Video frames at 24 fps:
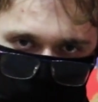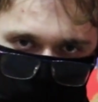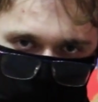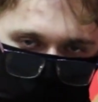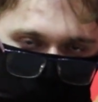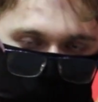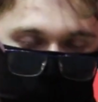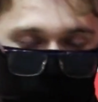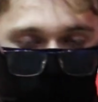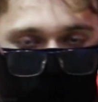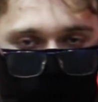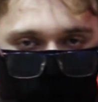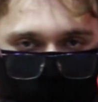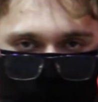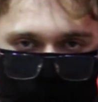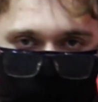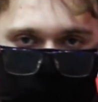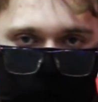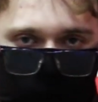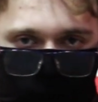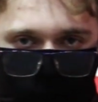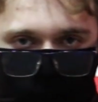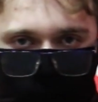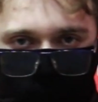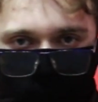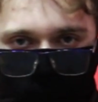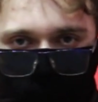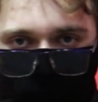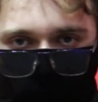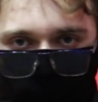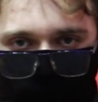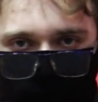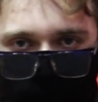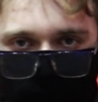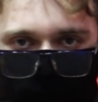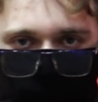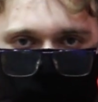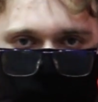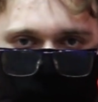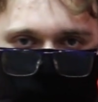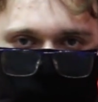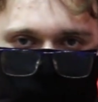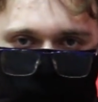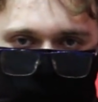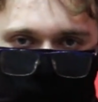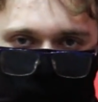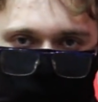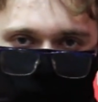full potential and
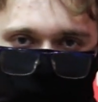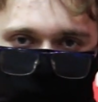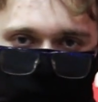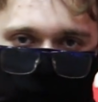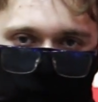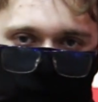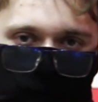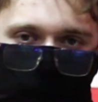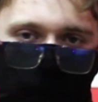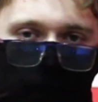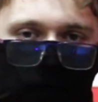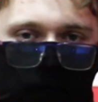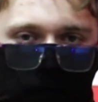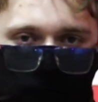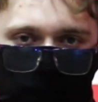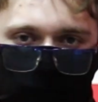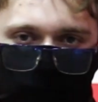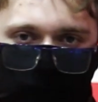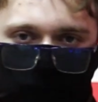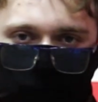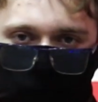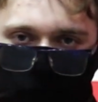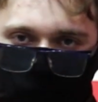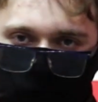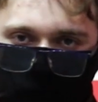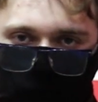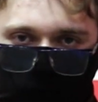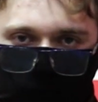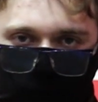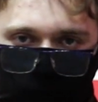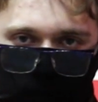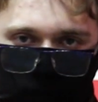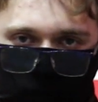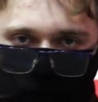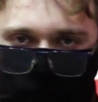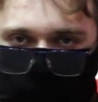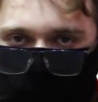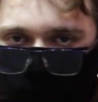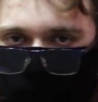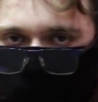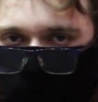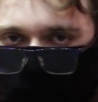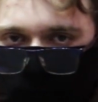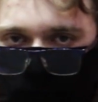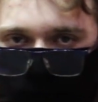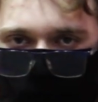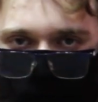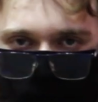they can't be modernized any
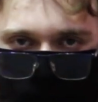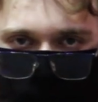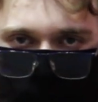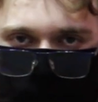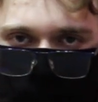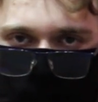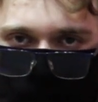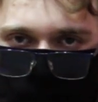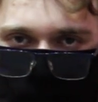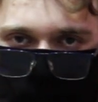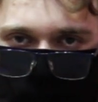further,